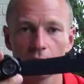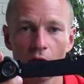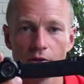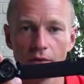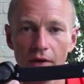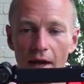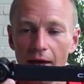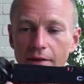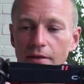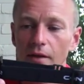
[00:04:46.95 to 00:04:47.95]
goes over your
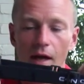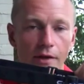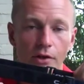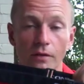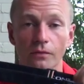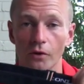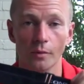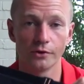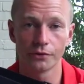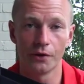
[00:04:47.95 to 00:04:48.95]
head, and you can
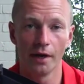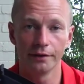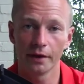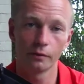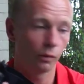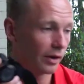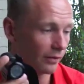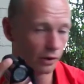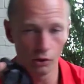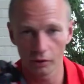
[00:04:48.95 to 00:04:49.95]
film as you run, and
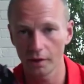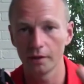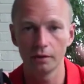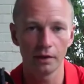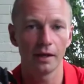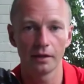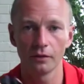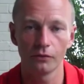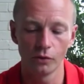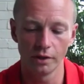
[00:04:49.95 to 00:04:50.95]
wherever you're looking you're getting
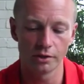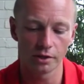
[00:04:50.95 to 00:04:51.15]
the footage.